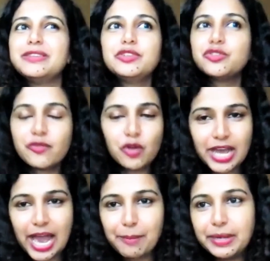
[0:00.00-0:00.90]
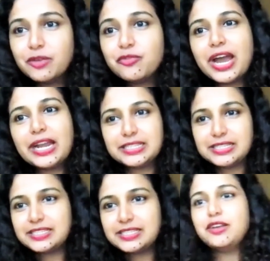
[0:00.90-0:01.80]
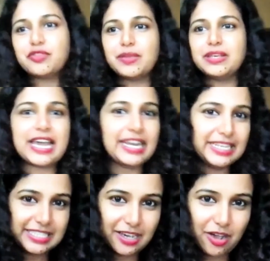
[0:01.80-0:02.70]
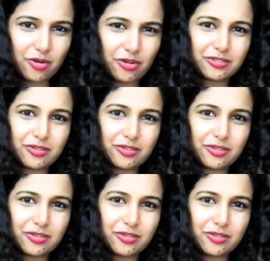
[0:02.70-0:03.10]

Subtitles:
which would have not happened if I had just done it from the Sign Easy account,